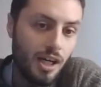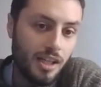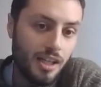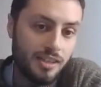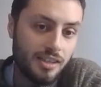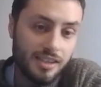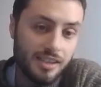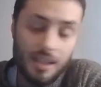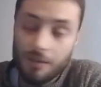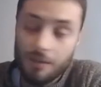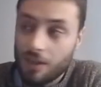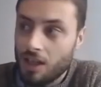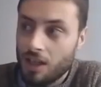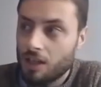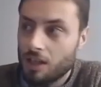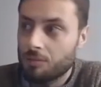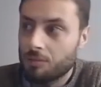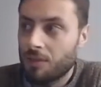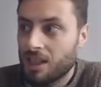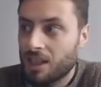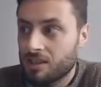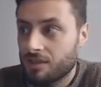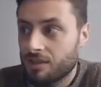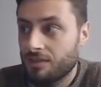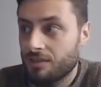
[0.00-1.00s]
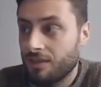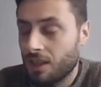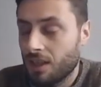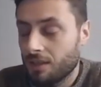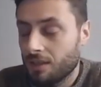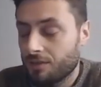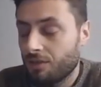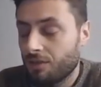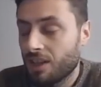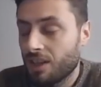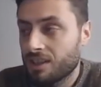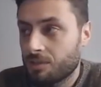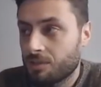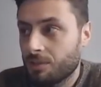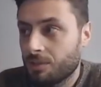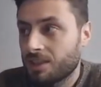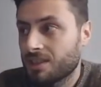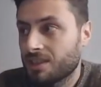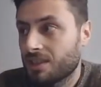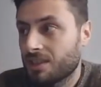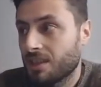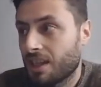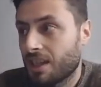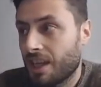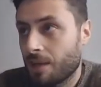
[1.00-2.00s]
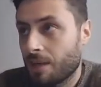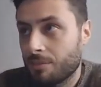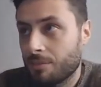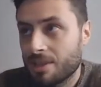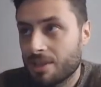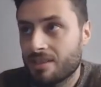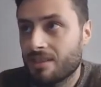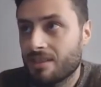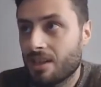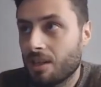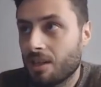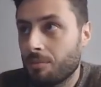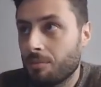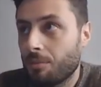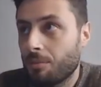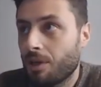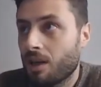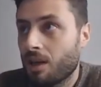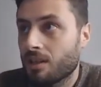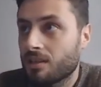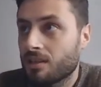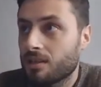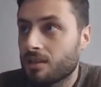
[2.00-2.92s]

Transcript: several advancements in the chemistry part.